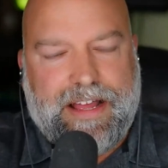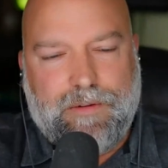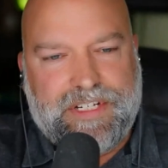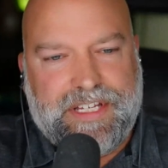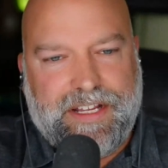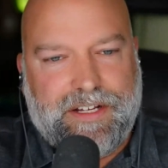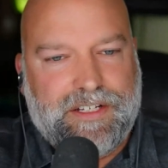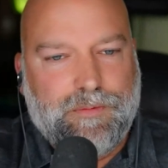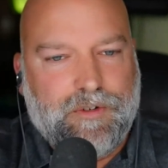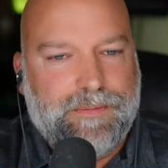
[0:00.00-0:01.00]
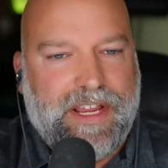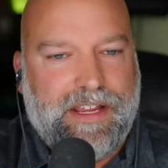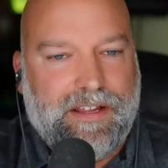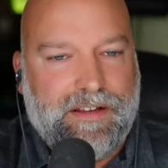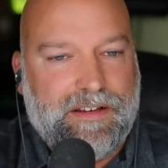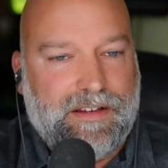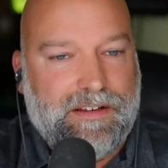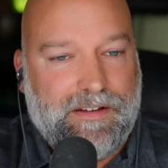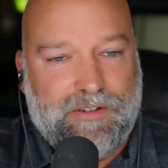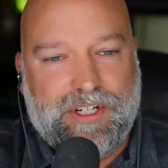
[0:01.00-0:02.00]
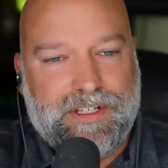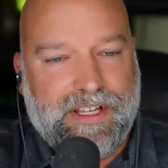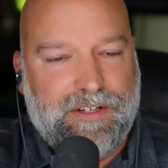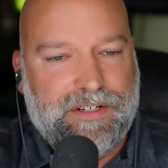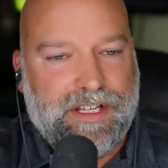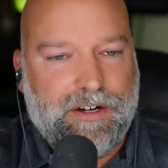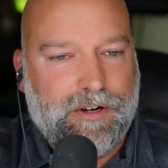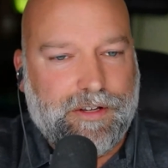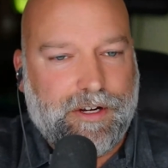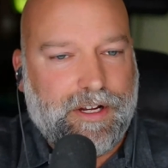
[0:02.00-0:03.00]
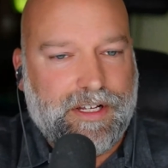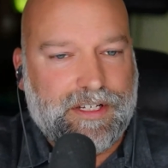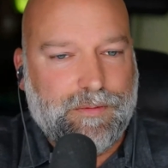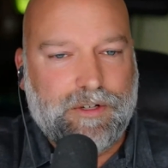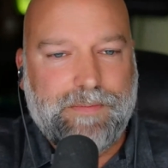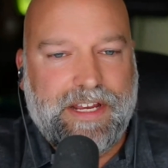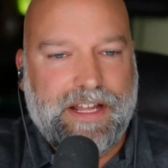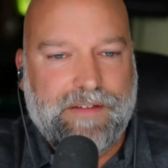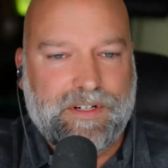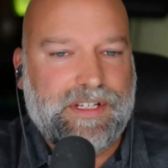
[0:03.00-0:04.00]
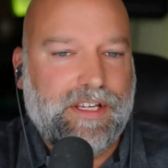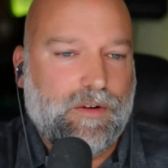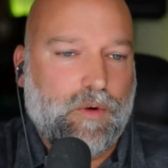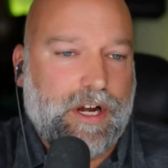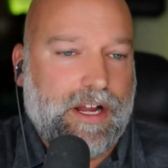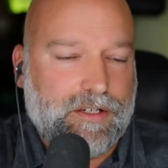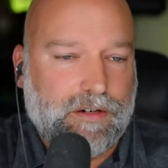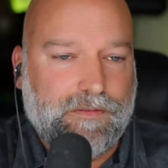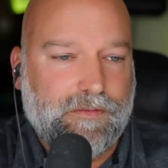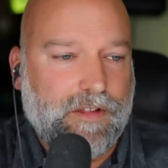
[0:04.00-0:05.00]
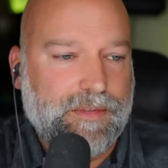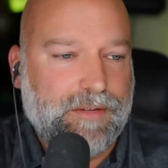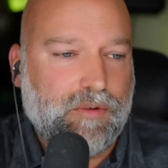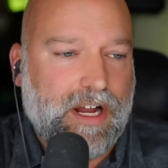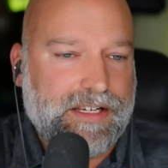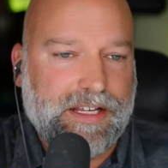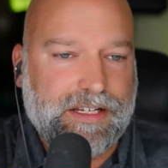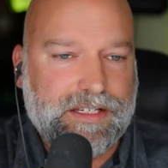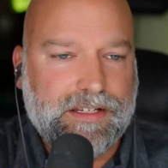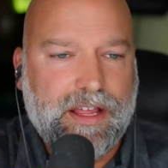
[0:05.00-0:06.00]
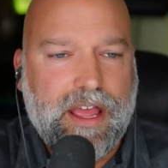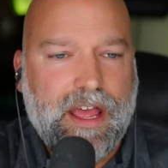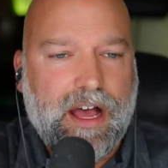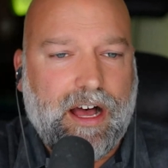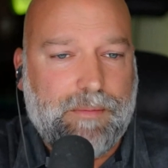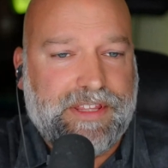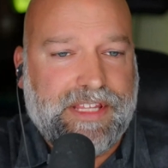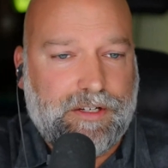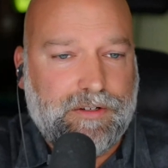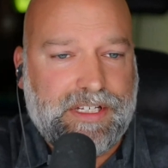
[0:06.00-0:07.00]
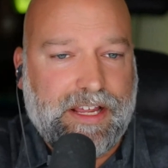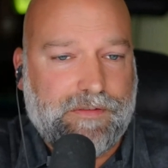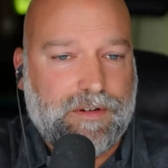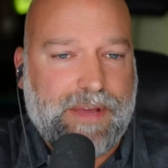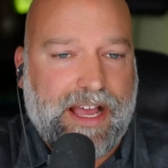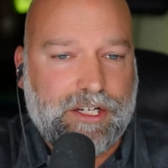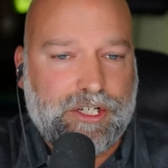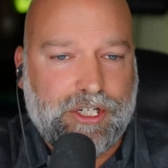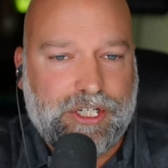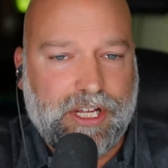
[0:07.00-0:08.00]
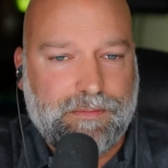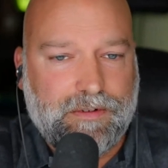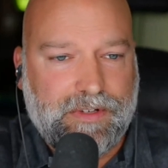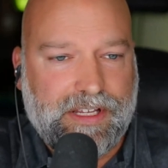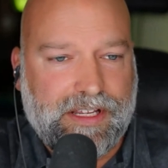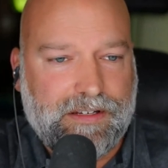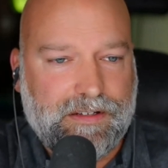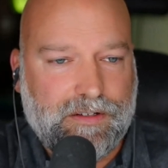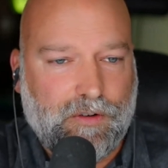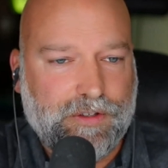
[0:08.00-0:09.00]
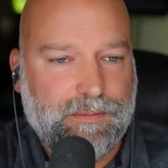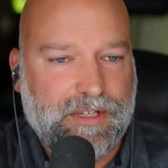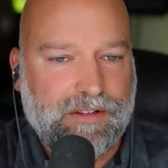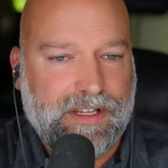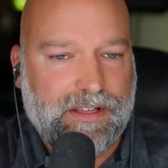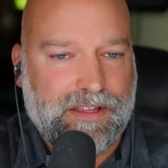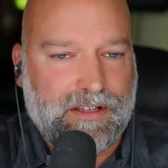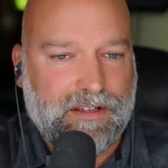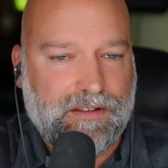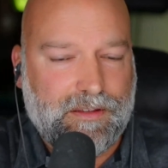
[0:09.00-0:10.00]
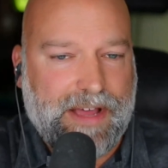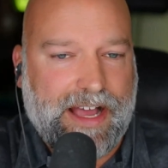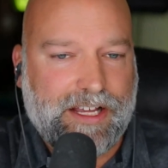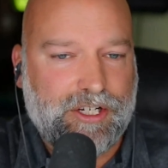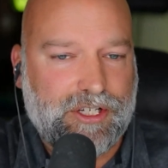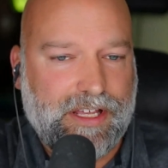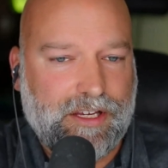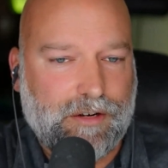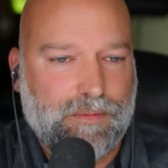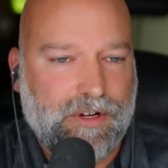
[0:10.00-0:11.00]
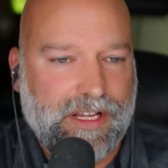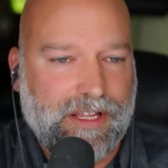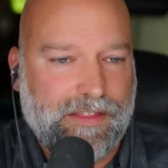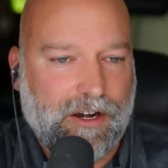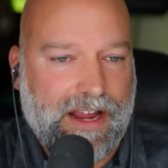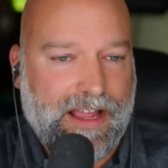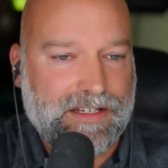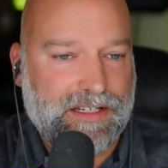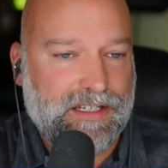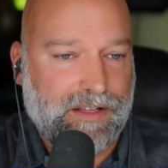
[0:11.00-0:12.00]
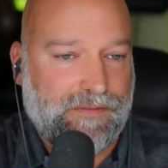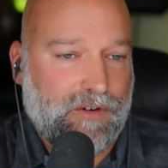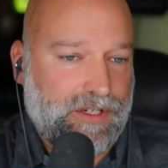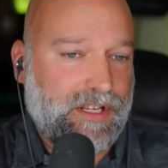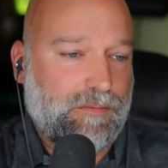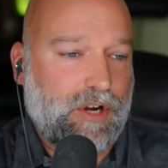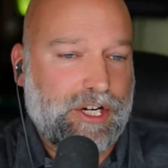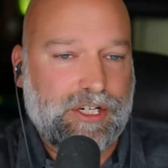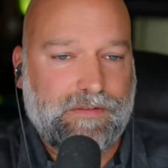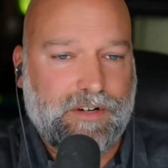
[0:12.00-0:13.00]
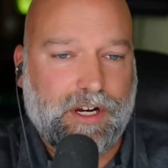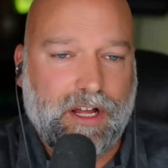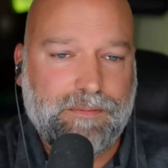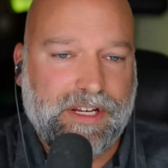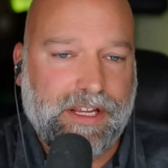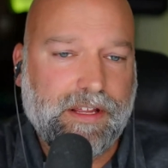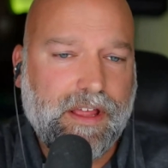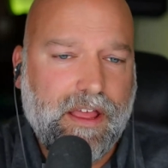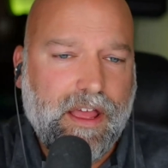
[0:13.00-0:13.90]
I would say customers may, just like you said earlier, customers may never see your warehouse or fulfillment process, but they do see every package you ship, and ultimately, the package that you're putting in their hands is the first impression of your company.